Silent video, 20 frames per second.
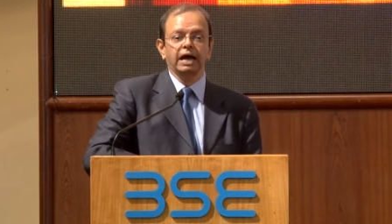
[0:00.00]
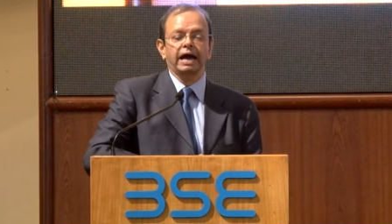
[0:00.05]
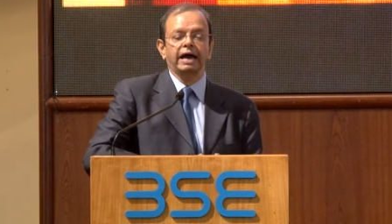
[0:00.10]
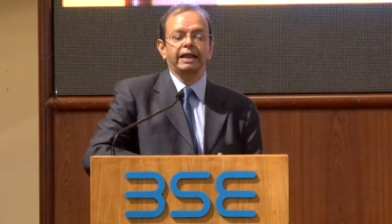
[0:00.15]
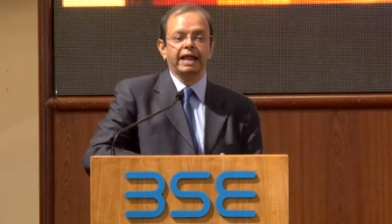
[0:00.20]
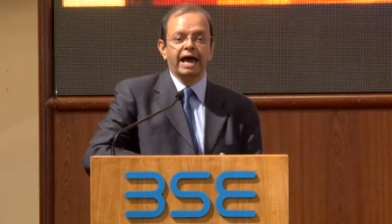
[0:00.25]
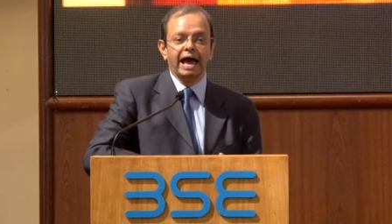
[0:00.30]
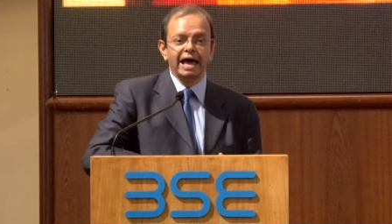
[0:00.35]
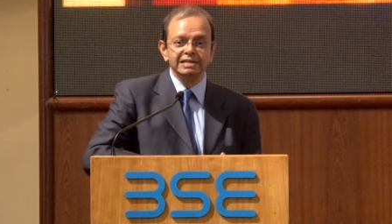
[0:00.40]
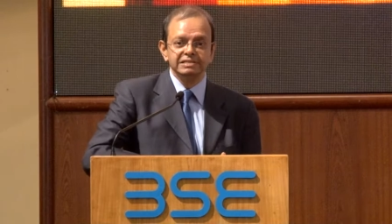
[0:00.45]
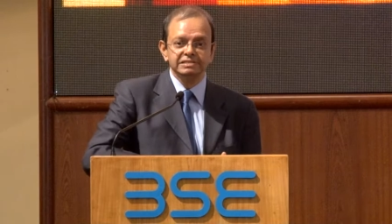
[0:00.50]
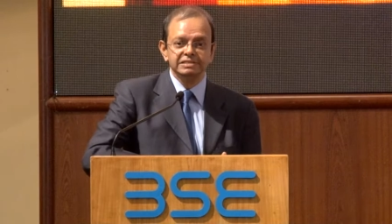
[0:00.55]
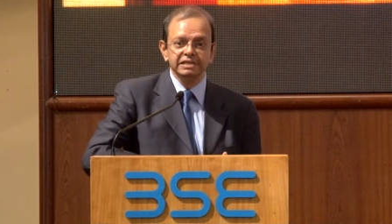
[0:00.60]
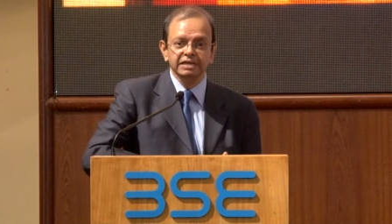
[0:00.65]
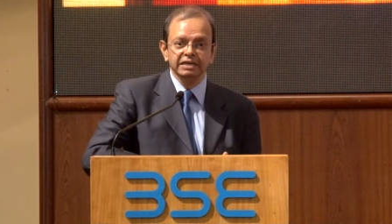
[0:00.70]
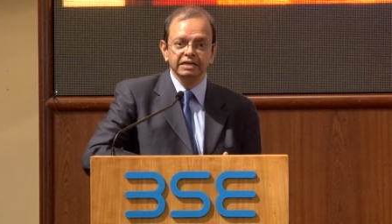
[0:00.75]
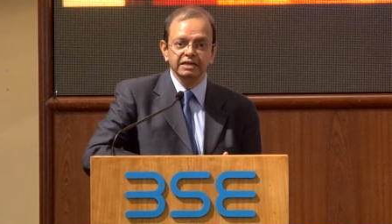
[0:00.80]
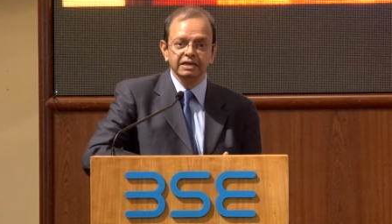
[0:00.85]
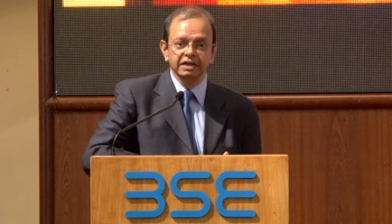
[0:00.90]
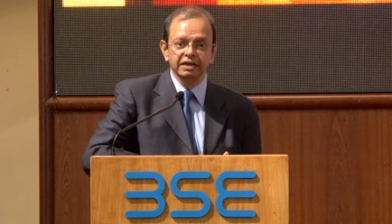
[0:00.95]
And as the
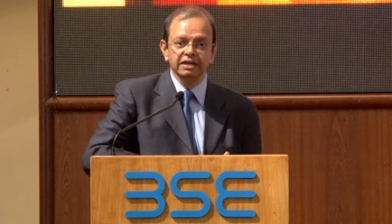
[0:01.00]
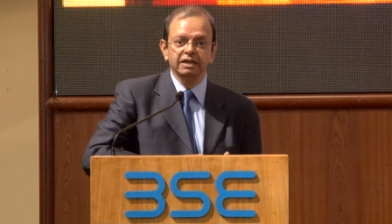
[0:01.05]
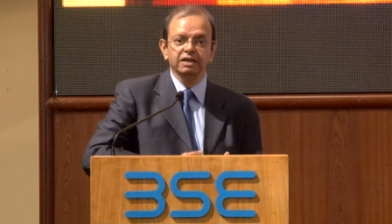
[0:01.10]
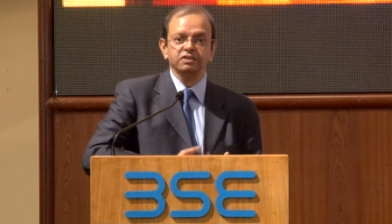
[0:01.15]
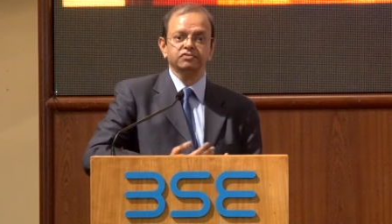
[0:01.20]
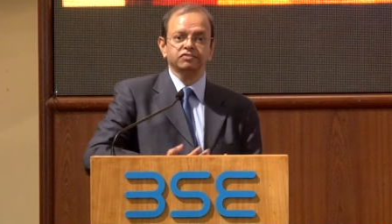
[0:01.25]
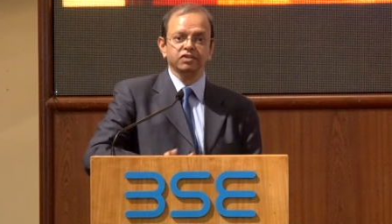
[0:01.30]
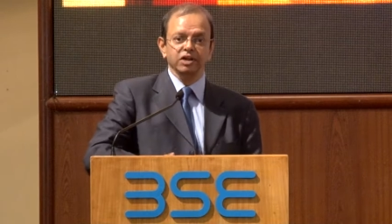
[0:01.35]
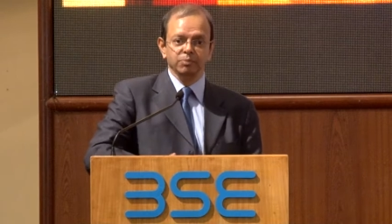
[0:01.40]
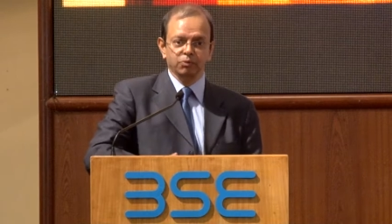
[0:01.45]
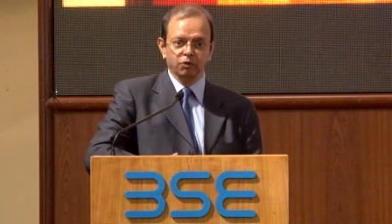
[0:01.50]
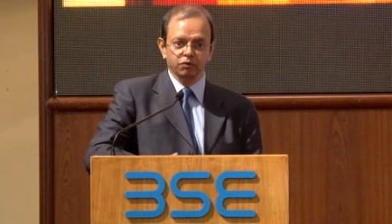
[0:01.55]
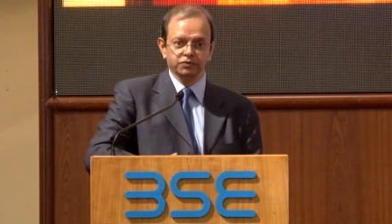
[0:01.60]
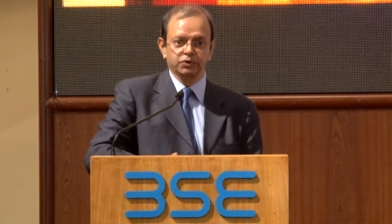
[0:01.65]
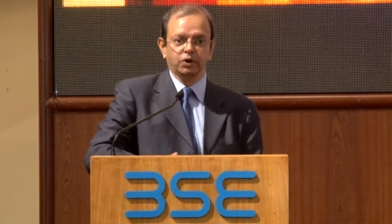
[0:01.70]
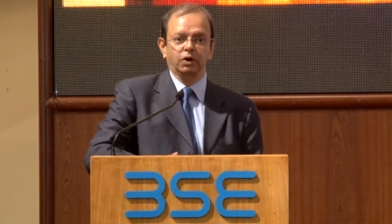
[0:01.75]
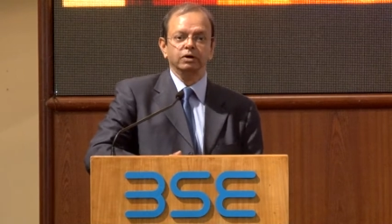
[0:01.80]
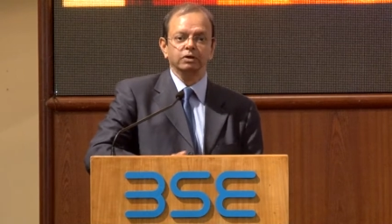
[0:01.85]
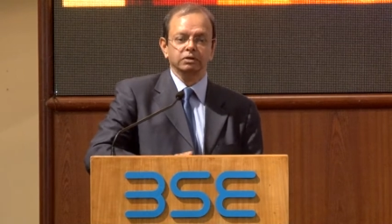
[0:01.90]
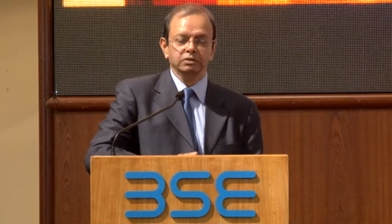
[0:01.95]
industry moves
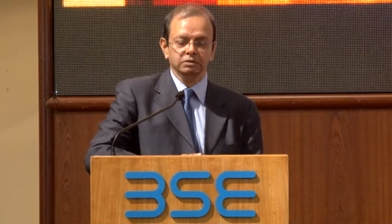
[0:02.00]
on,